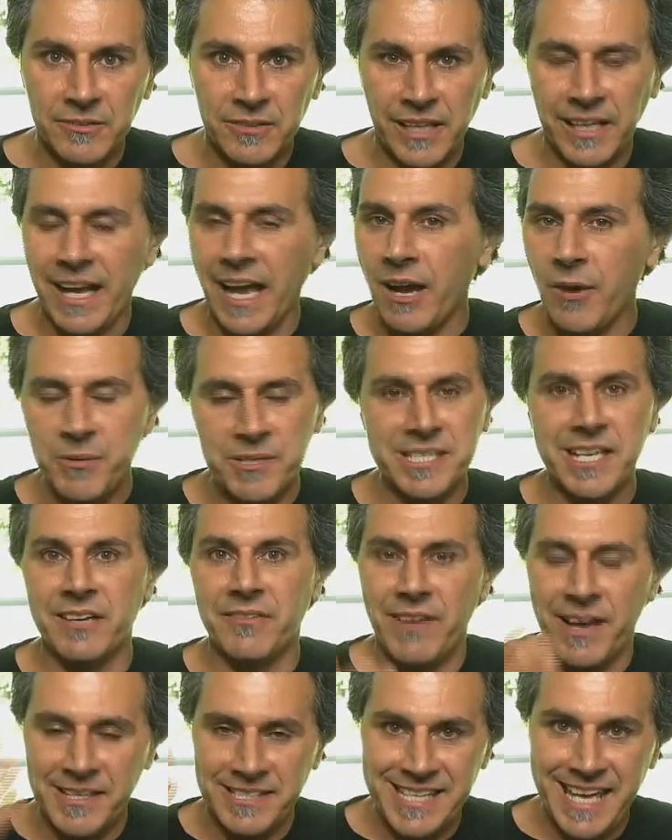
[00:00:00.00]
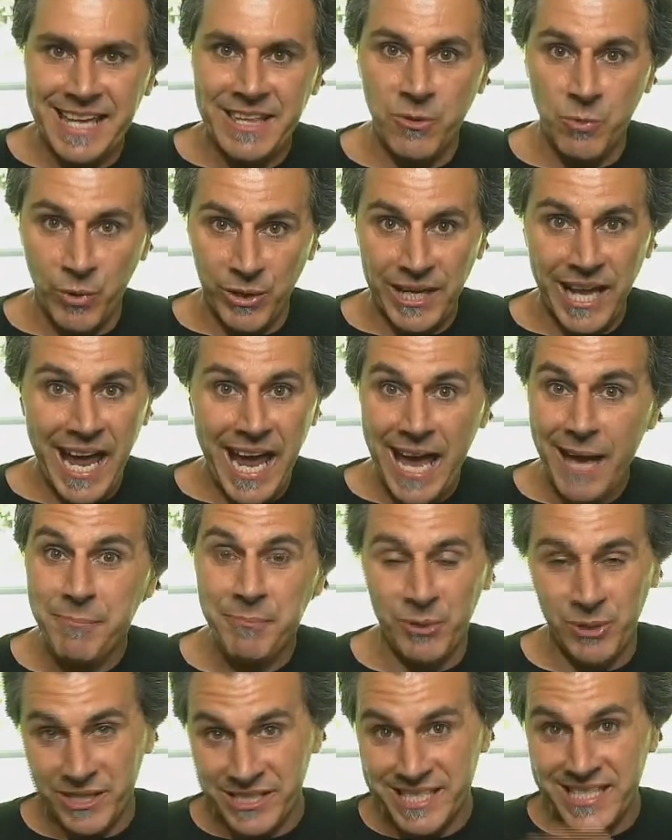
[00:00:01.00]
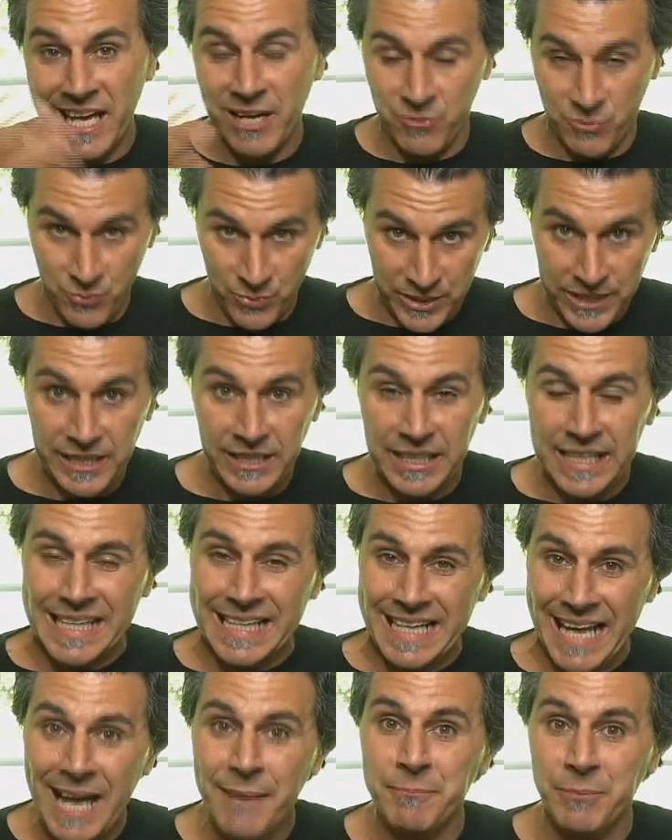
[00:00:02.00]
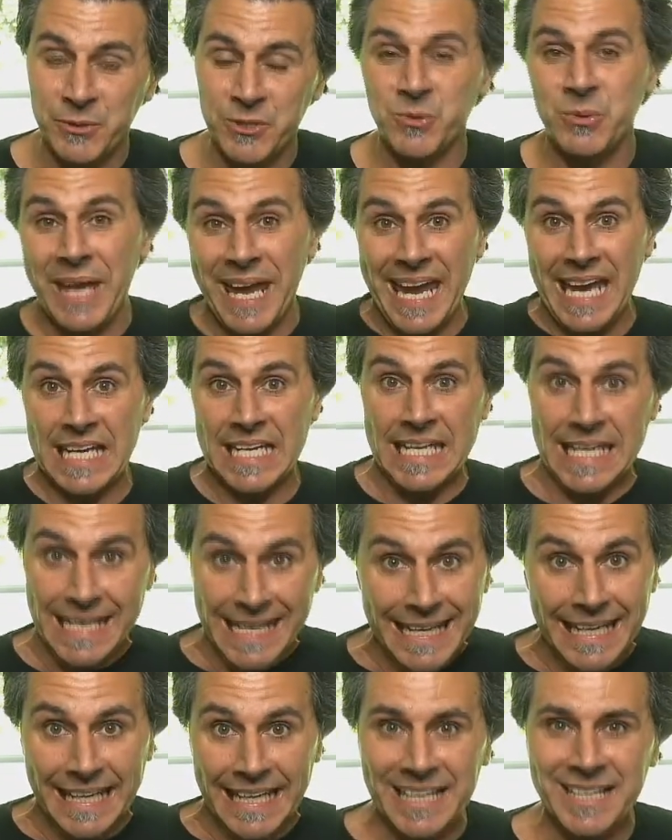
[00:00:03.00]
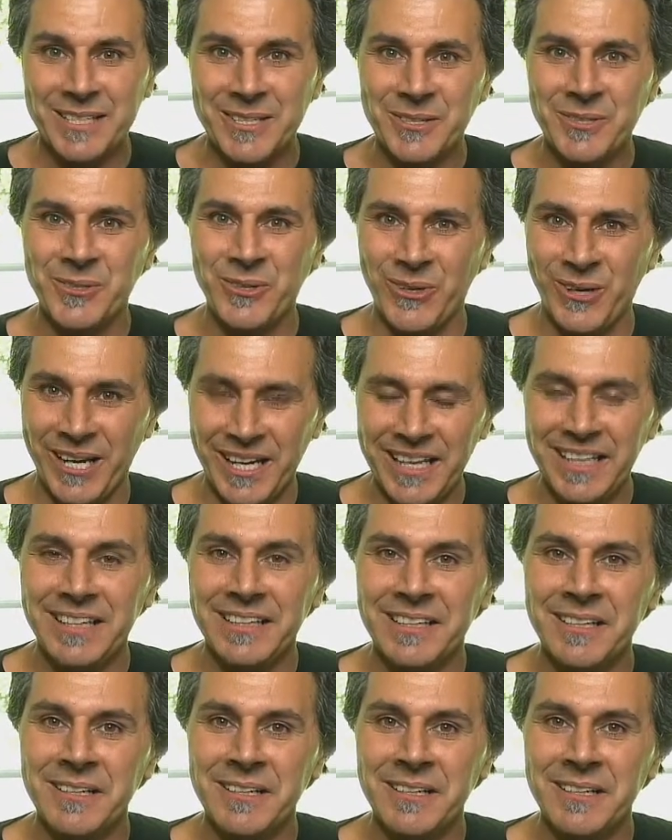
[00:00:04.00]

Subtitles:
Like I always say, if I say the word apple, it's not really an apple. You can't eat it, right?